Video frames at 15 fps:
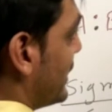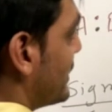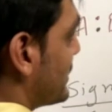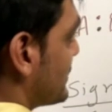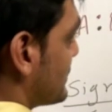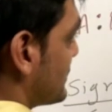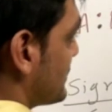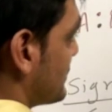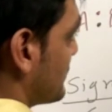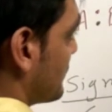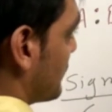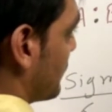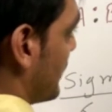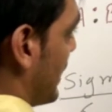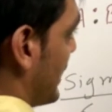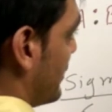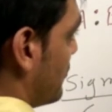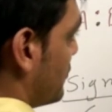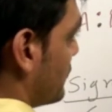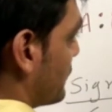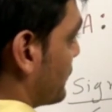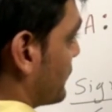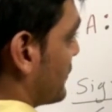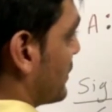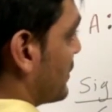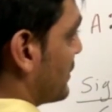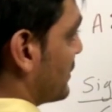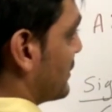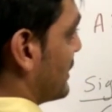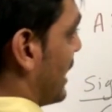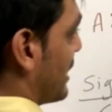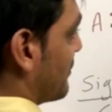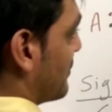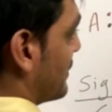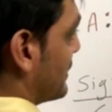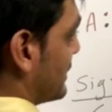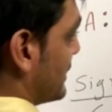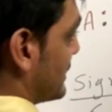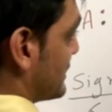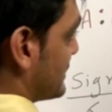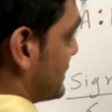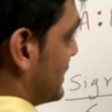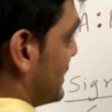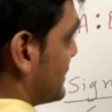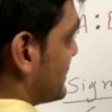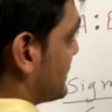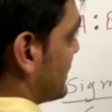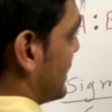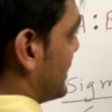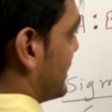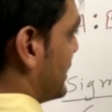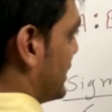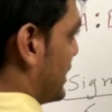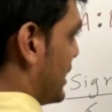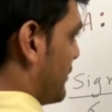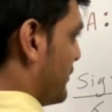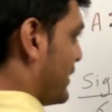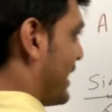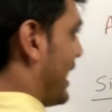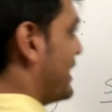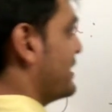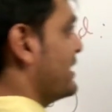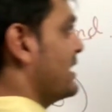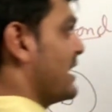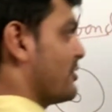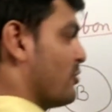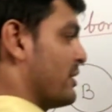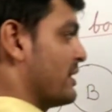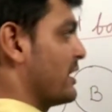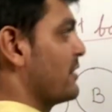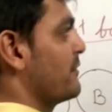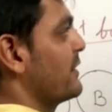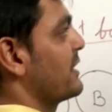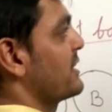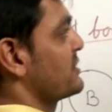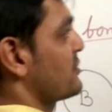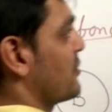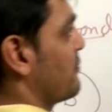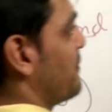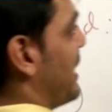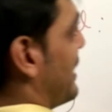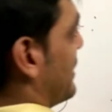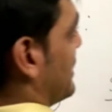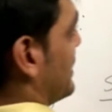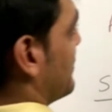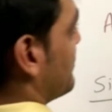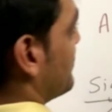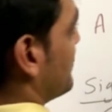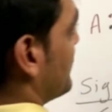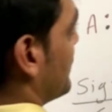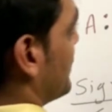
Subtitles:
is 5. Carbon is 6. If we write the electronic configuration of beryllium,